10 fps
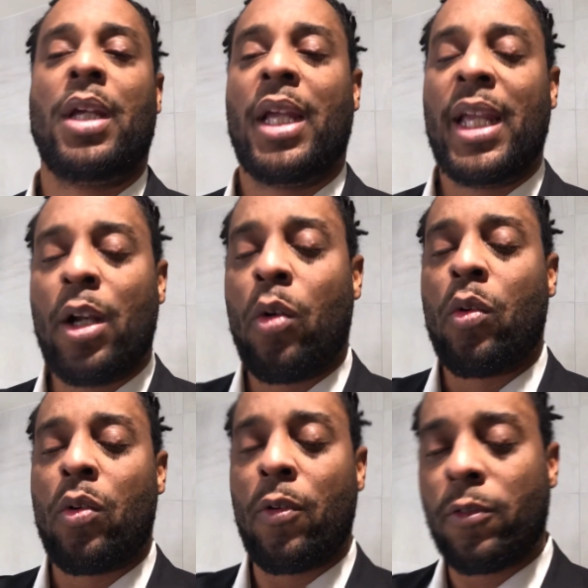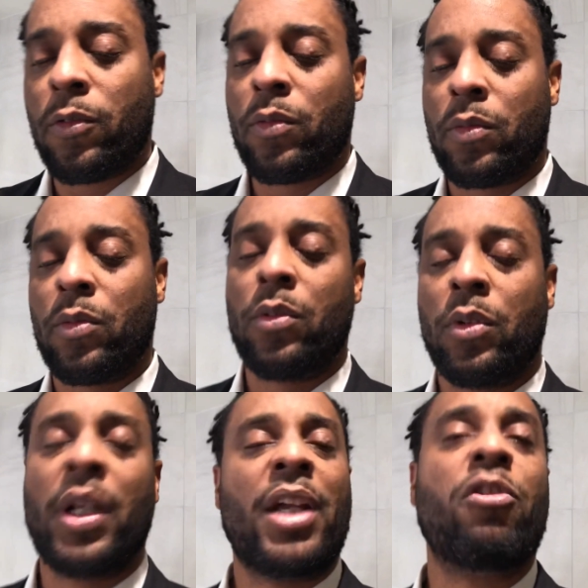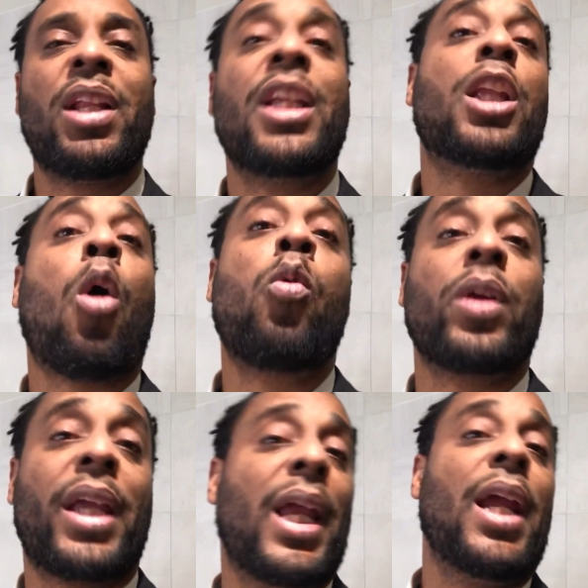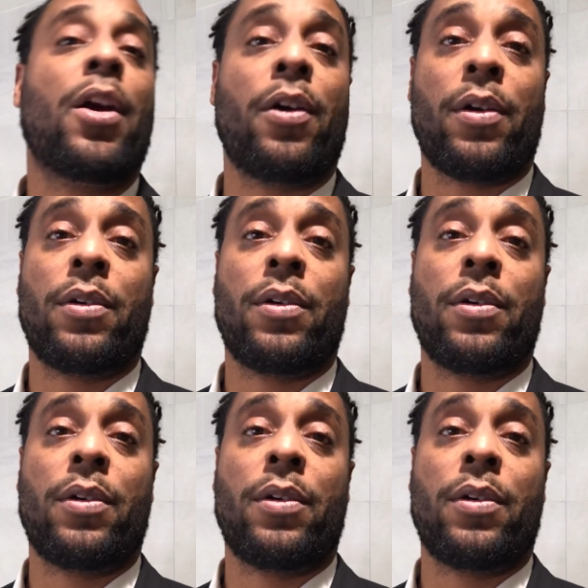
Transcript: He don't, he really don't care.